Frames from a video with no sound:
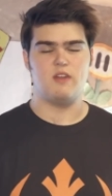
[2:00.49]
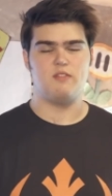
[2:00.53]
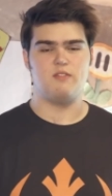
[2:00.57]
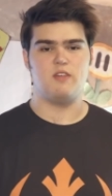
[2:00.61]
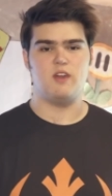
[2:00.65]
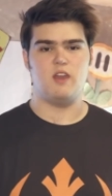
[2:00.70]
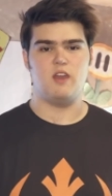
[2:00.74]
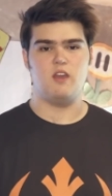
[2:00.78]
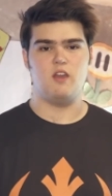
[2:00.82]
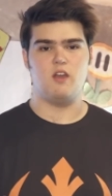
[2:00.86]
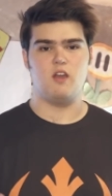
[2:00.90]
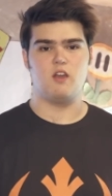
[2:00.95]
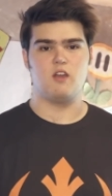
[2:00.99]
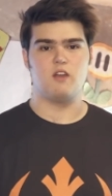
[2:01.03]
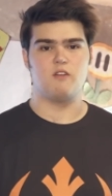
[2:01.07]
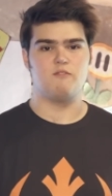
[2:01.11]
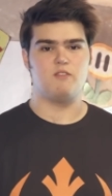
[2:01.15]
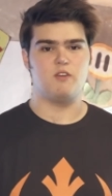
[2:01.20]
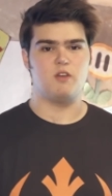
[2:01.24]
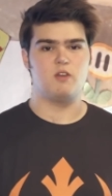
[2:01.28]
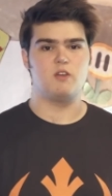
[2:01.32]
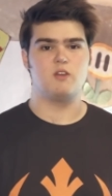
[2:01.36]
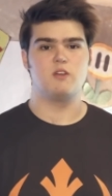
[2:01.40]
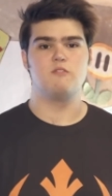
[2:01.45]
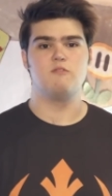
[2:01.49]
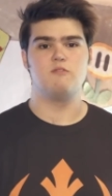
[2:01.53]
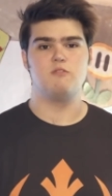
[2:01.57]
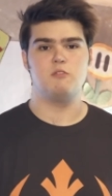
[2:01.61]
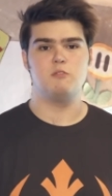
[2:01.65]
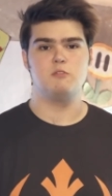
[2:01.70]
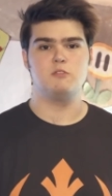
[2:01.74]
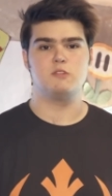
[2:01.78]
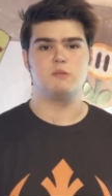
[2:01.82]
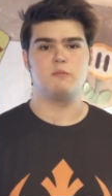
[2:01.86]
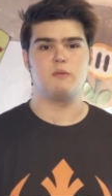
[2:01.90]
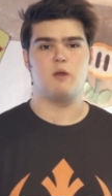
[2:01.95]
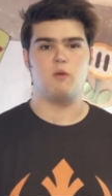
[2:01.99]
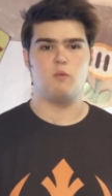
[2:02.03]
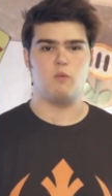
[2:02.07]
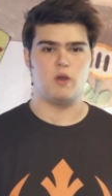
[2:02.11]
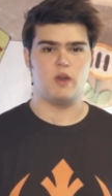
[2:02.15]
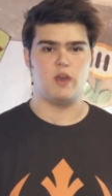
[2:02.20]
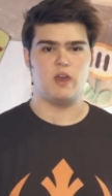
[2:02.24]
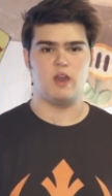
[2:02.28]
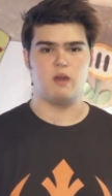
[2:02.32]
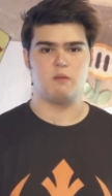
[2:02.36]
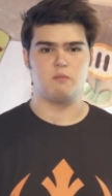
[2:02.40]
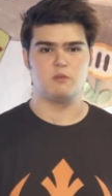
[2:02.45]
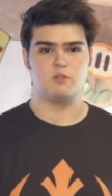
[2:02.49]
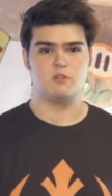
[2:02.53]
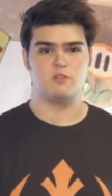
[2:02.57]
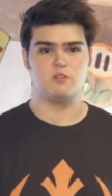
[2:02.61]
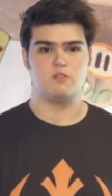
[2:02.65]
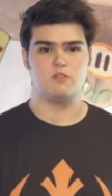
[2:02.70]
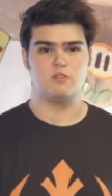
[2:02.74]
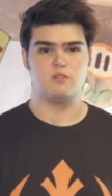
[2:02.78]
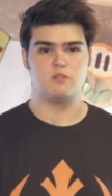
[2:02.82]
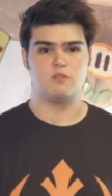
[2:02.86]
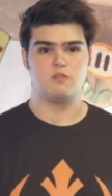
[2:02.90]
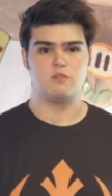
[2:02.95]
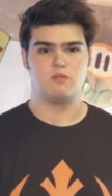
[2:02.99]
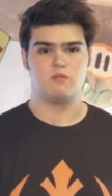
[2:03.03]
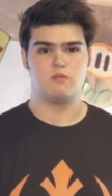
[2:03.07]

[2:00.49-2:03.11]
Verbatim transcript: and they are very confused about what happens.